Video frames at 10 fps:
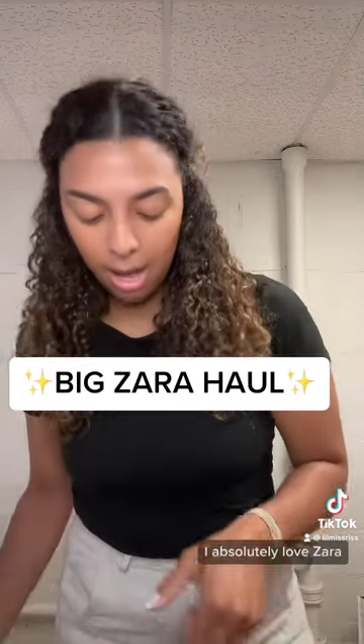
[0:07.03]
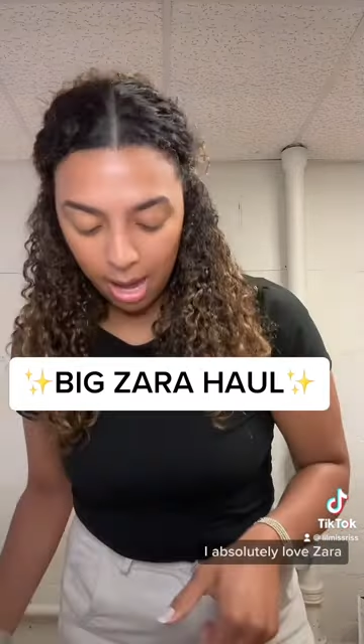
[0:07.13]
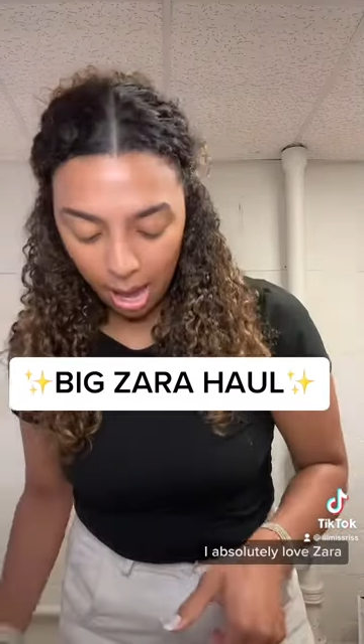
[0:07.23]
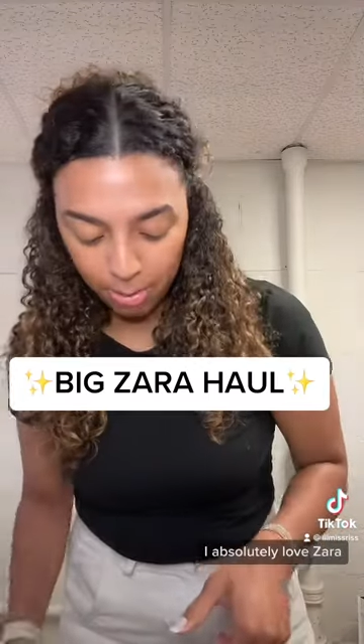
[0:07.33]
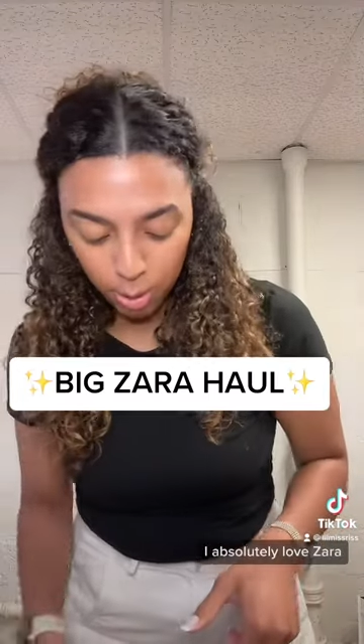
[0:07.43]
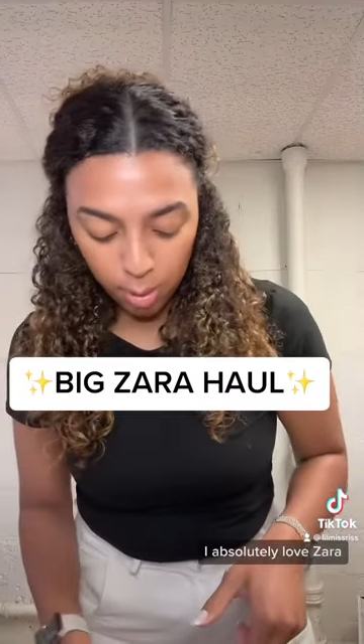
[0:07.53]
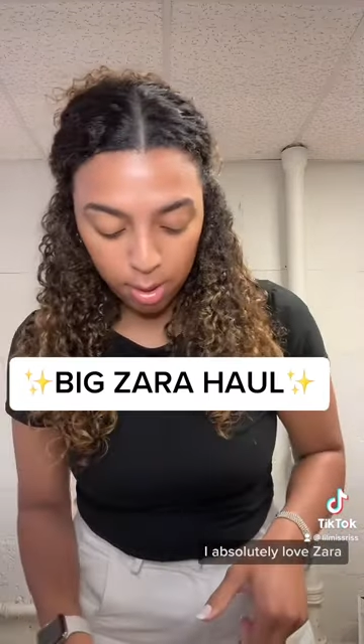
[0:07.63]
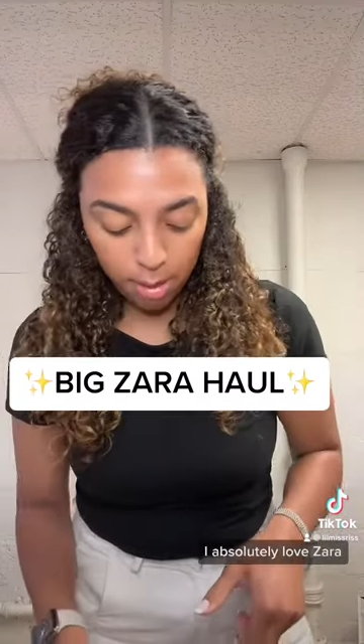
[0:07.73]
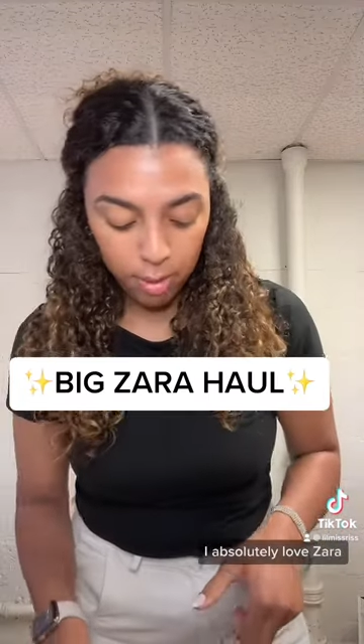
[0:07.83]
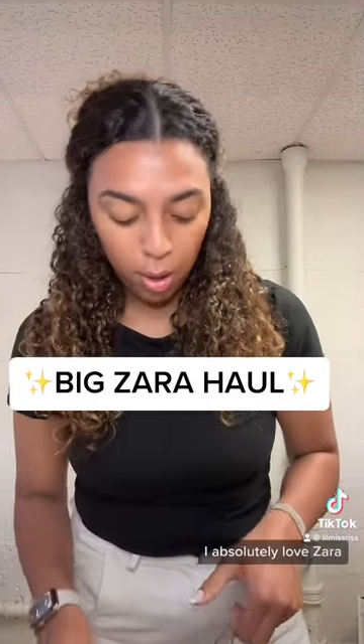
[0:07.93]
I absolutely
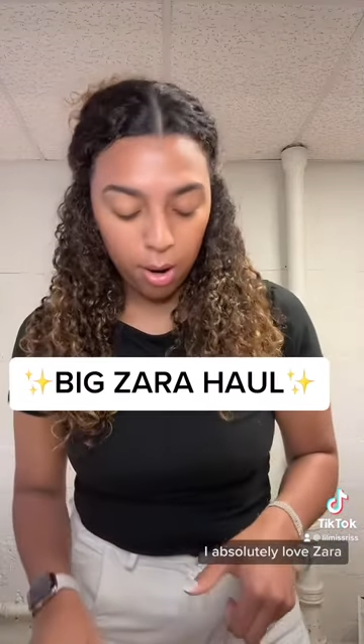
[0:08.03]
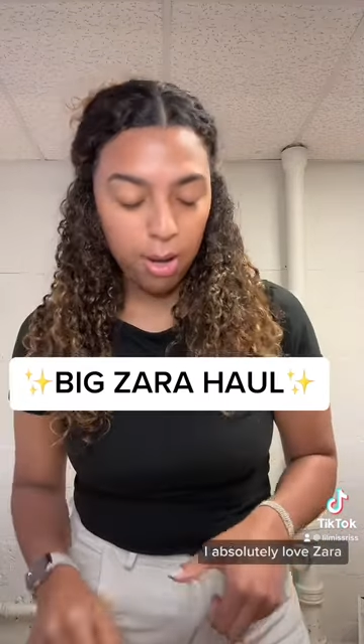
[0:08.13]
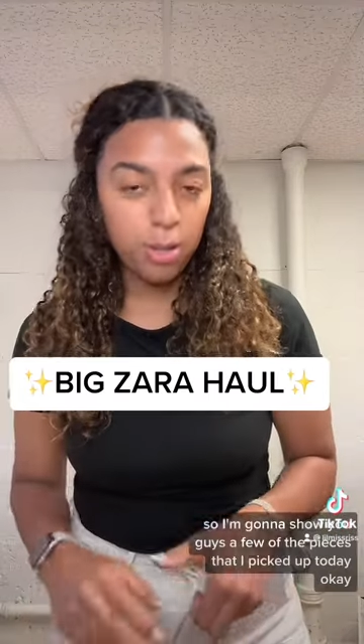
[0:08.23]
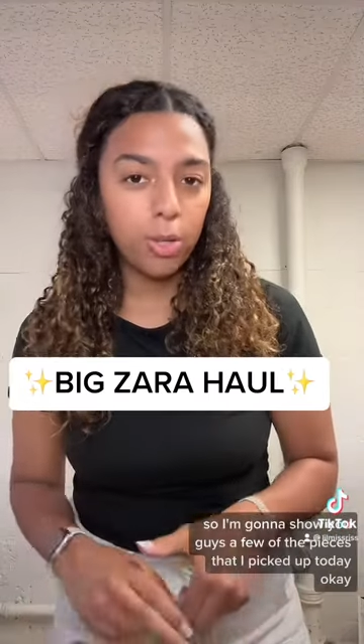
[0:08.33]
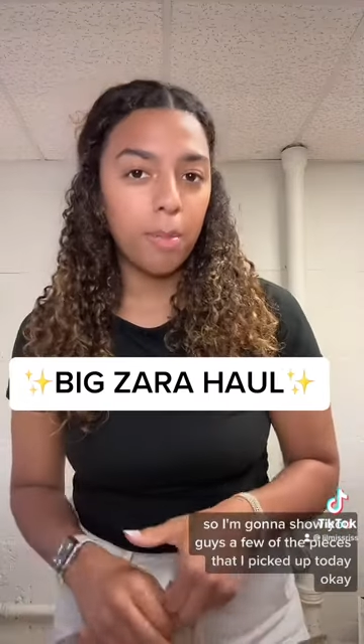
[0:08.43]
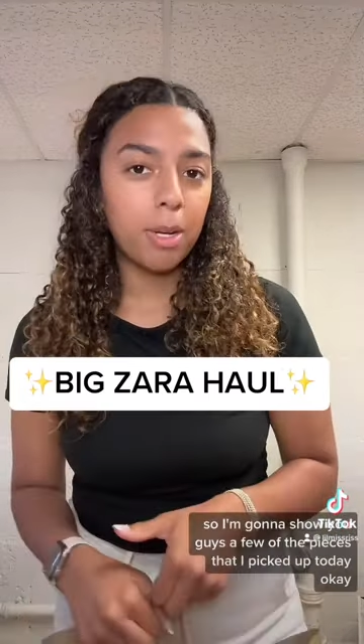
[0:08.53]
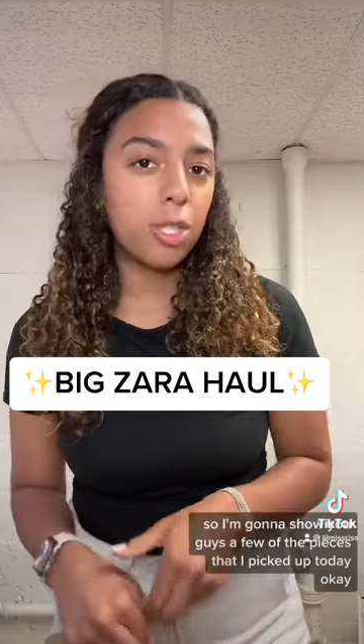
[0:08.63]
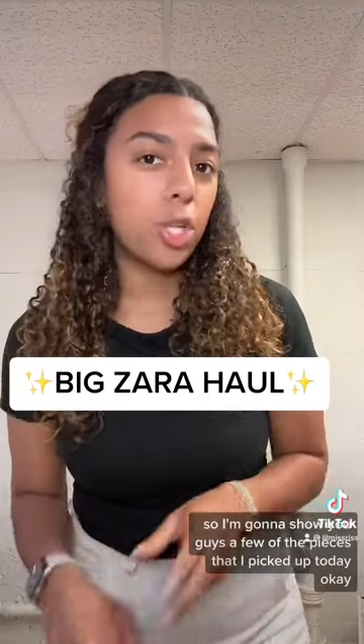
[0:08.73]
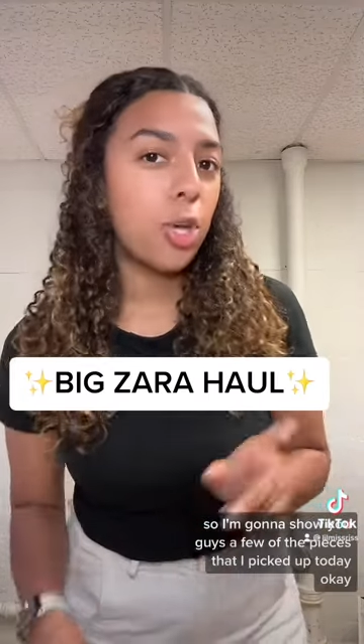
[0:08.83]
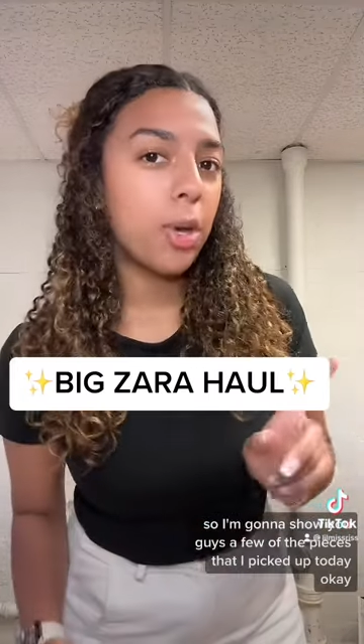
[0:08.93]
love Zara, so I'm going
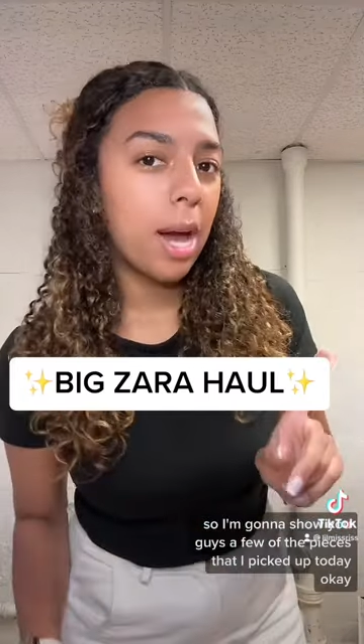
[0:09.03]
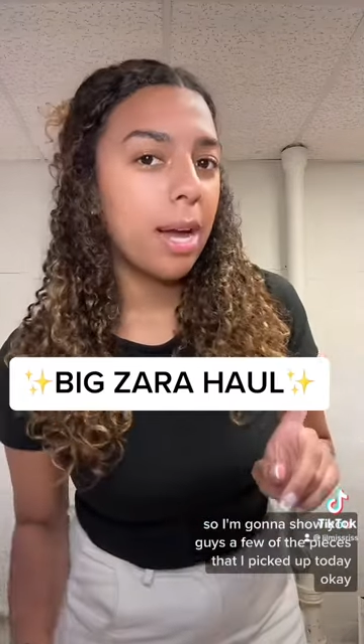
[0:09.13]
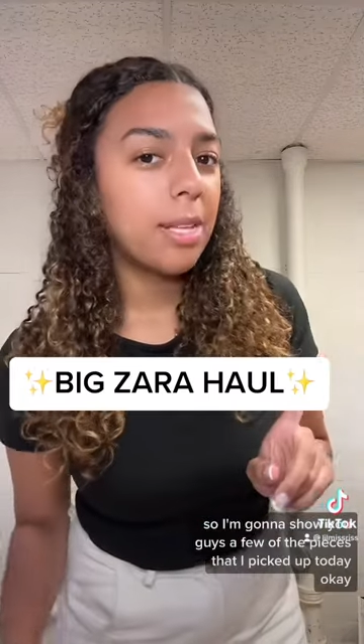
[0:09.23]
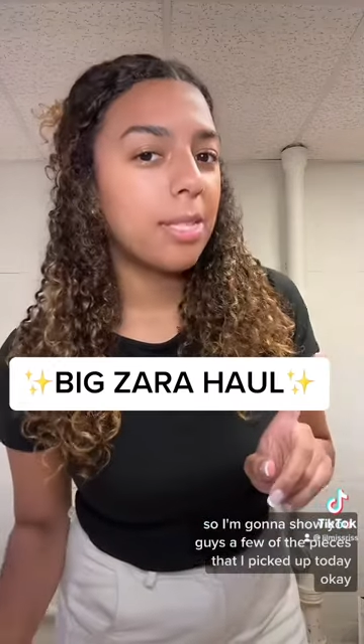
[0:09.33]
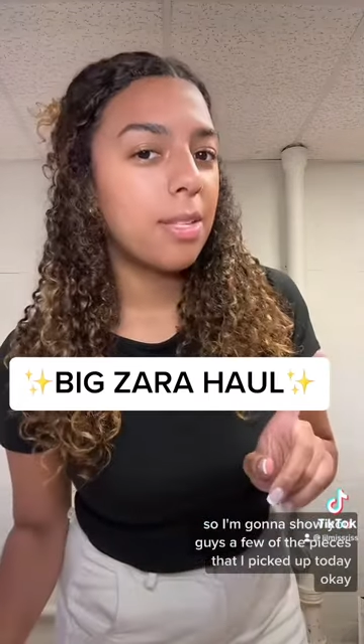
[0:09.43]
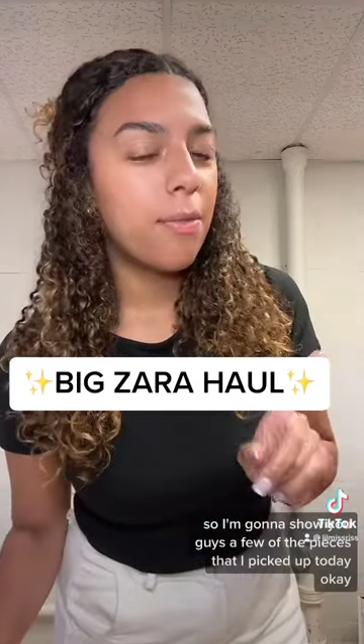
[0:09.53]
to show you guys